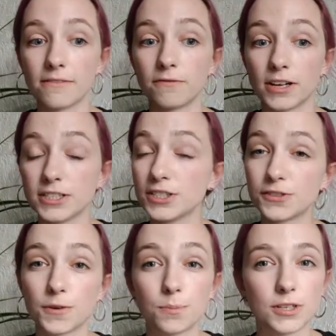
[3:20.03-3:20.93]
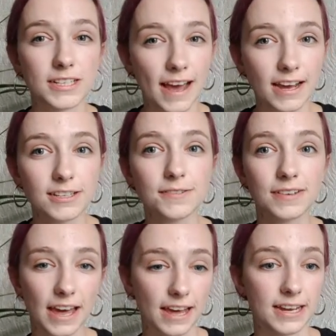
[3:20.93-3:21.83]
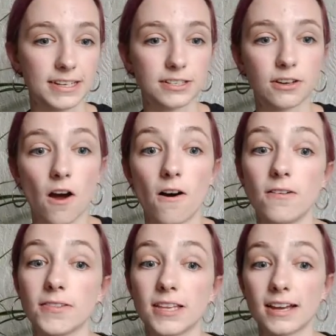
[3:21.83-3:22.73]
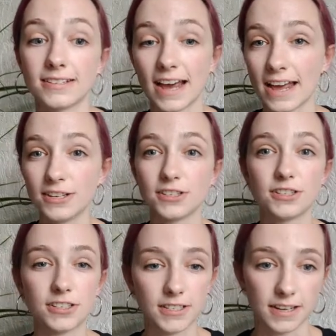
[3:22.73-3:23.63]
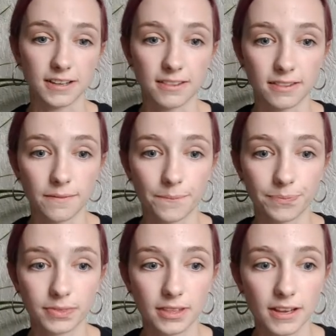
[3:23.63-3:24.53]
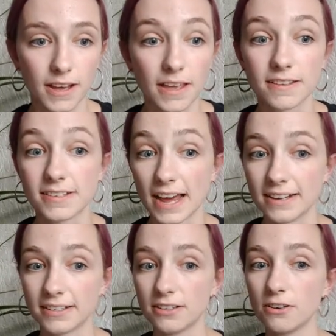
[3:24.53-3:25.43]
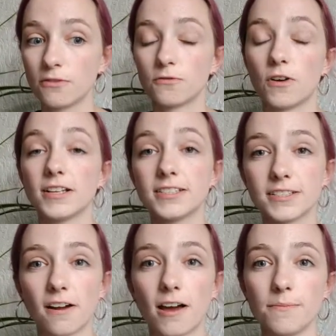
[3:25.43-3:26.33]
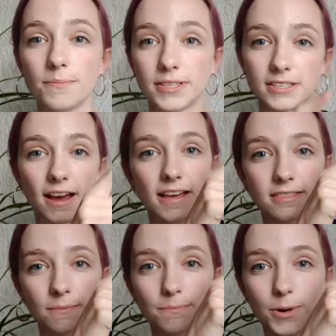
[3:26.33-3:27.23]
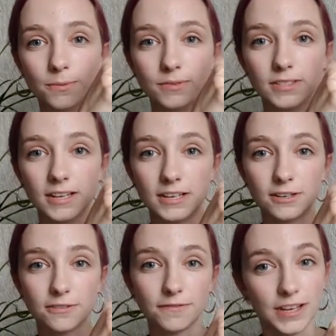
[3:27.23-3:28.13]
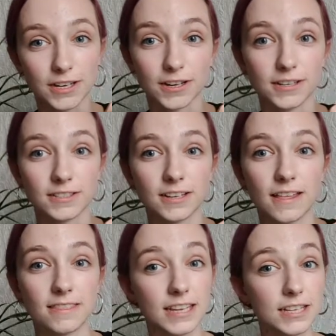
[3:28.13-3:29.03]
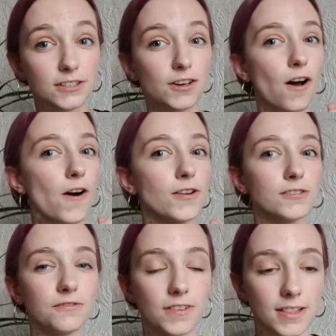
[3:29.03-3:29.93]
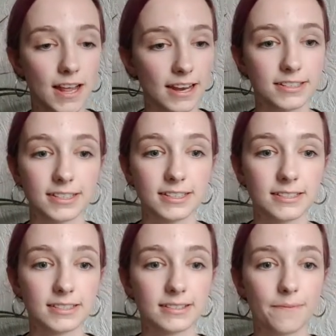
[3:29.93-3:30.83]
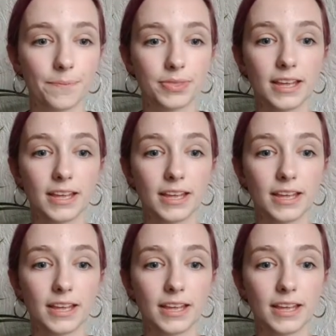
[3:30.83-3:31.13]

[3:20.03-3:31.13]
It runs through a protective cage called a tendon sheath. The tendon runs down beside the bones in your fingers, and these are called phalanges.